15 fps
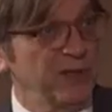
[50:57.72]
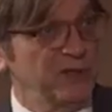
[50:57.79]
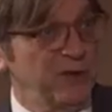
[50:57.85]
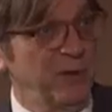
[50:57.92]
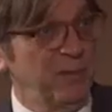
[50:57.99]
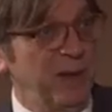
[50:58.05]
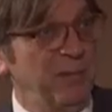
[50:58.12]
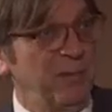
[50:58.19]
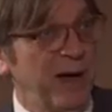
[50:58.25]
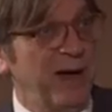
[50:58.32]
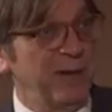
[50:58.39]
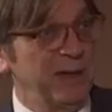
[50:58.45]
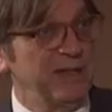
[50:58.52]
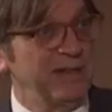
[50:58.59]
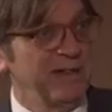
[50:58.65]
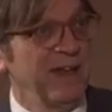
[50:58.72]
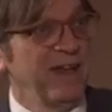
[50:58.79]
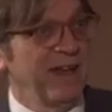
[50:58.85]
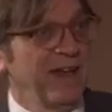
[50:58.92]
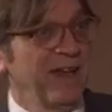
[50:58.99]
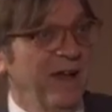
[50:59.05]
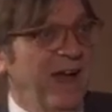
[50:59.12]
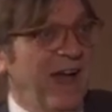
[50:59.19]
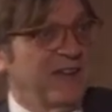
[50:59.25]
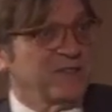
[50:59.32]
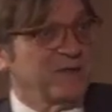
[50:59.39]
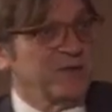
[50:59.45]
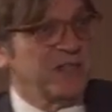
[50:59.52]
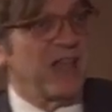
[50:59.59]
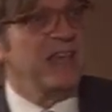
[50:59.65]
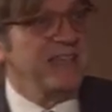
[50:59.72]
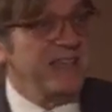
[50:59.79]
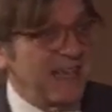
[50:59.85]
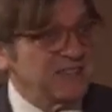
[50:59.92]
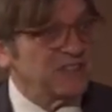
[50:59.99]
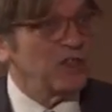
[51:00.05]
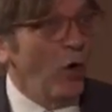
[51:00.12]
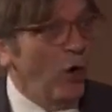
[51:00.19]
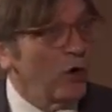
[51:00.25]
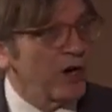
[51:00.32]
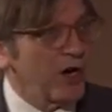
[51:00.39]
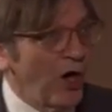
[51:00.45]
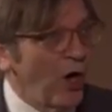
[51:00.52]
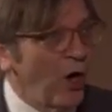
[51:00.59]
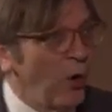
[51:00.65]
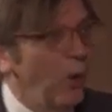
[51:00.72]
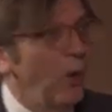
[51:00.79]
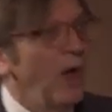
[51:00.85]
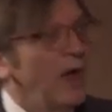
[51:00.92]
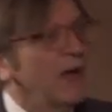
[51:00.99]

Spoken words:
because European Parliament has to say yes or no